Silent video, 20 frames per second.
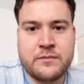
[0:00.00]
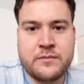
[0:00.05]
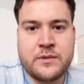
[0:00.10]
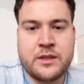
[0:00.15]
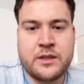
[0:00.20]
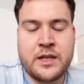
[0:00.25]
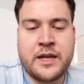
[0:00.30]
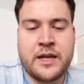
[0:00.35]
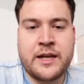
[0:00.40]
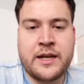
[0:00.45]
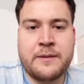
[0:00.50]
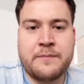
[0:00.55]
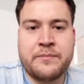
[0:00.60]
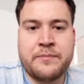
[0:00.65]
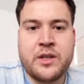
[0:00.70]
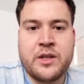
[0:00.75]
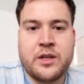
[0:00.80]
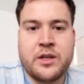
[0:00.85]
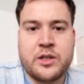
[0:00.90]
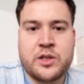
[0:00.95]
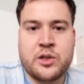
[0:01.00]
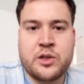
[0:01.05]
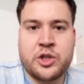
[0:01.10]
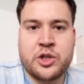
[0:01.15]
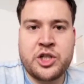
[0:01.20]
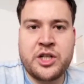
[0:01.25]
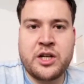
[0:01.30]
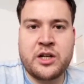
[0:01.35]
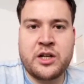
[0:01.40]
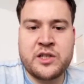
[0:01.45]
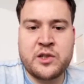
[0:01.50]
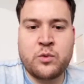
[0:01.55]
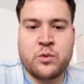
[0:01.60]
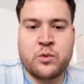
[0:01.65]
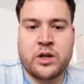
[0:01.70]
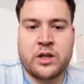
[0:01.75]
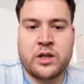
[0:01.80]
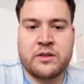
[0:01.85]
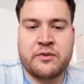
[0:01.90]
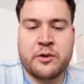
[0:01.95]
Yeah. So she also
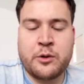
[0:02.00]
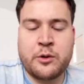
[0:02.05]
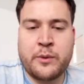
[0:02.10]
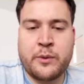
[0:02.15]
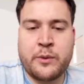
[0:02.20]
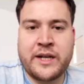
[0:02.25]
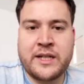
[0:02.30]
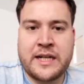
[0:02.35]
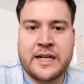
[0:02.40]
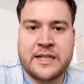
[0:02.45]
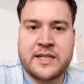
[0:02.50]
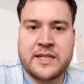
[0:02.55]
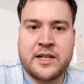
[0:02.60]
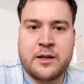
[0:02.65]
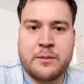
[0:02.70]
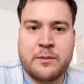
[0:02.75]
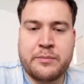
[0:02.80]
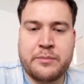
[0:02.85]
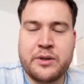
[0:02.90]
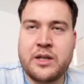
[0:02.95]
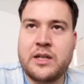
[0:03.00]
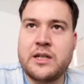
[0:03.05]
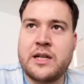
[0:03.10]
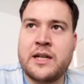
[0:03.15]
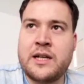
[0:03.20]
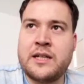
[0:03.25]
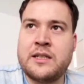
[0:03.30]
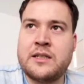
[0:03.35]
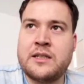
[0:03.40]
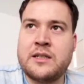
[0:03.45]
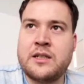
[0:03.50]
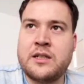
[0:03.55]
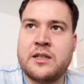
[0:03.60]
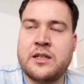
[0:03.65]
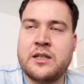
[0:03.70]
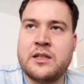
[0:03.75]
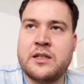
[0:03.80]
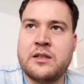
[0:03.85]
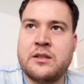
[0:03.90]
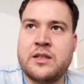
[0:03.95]
worked for a ring taxi company, and
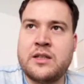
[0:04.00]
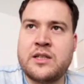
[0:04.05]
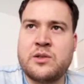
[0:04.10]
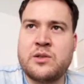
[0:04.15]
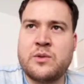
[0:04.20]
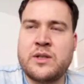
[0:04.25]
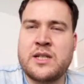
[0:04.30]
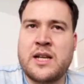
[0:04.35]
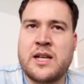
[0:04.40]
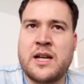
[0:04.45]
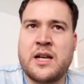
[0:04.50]
this was